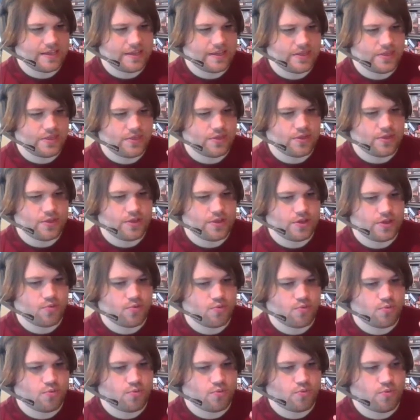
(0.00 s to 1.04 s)

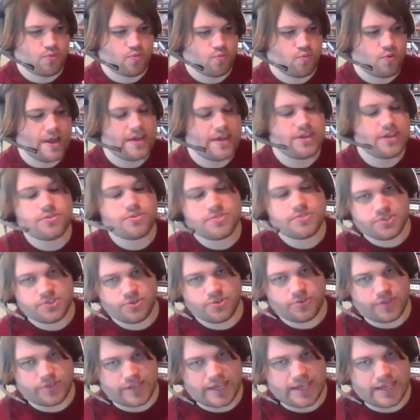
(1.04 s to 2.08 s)
the when you
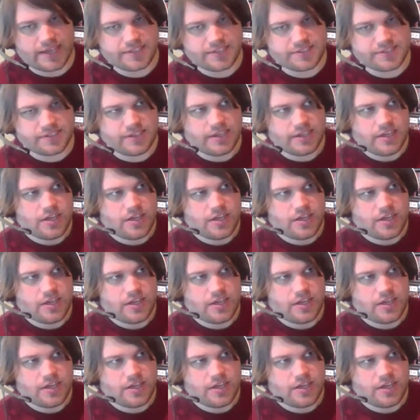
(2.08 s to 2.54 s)
do that,